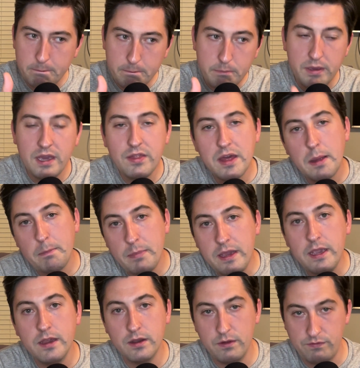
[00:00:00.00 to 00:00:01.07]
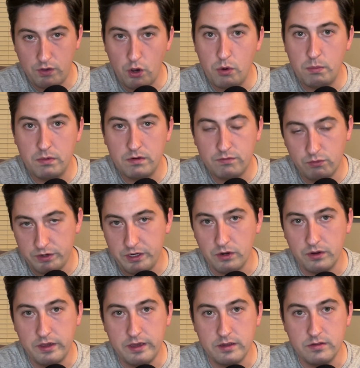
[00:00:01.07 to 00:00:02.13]
Be that beacon of hope for your
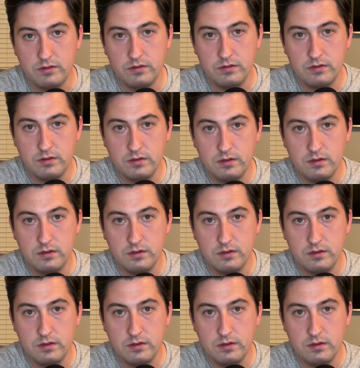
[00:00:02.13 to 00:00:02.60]
kids.